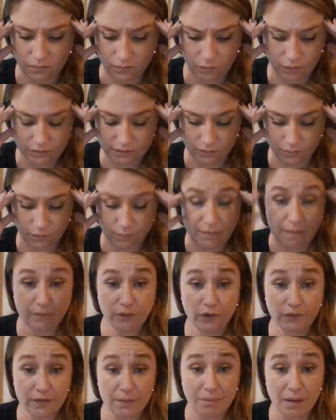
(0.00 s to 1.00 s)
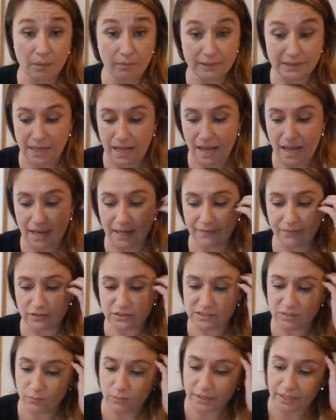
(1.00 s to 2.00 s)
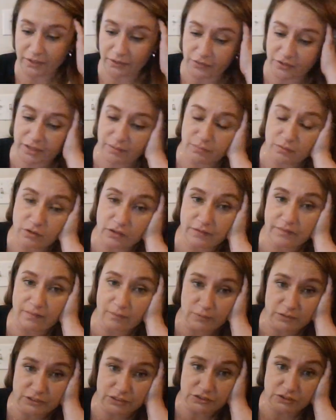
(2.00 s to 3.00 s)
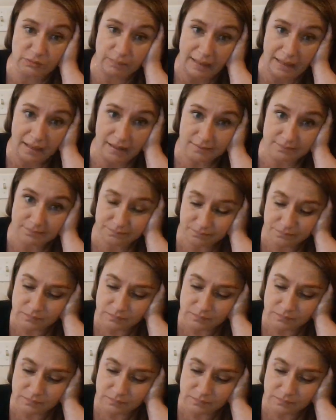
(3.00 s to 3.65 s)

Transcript: what's the word? Maybe you're in the public eye and there's someone in your community that wishes you bad.